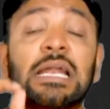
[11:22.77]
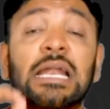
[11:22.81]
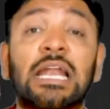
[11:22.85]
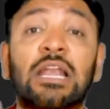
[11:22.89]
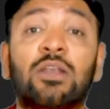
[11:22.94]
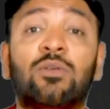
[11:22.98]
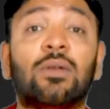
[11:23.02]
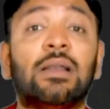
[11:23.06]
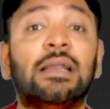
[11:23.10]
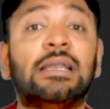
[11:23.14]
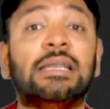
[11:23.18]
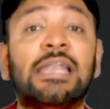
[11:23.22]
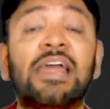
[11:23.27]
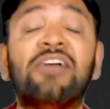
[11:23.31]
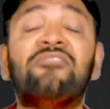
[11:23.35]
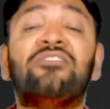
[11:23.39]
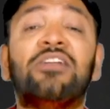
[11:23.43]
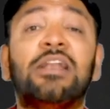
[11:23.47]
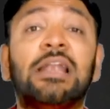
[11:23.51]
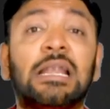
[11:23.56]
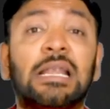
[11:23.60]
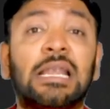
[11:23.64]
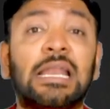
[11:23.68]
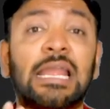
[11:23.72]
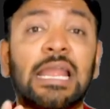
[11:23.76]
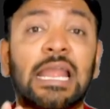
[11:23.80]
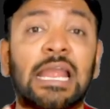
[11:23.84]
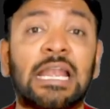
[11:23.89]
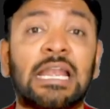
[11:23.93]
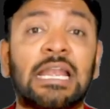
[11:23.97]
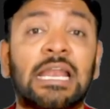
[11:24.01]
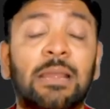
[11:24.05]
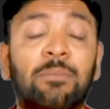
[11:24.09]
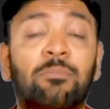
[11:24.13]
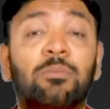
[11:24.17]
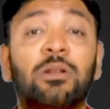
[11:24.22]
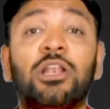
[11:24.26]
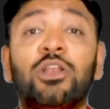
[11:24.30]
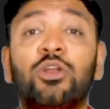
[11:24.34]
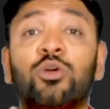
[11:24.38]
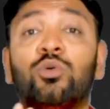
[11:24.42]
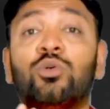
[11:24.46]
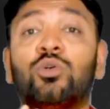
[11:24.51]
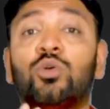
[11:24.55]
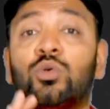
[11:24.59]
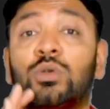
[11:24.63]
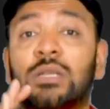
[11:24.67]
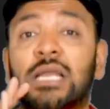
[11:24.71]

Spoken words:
It will definitely enable you to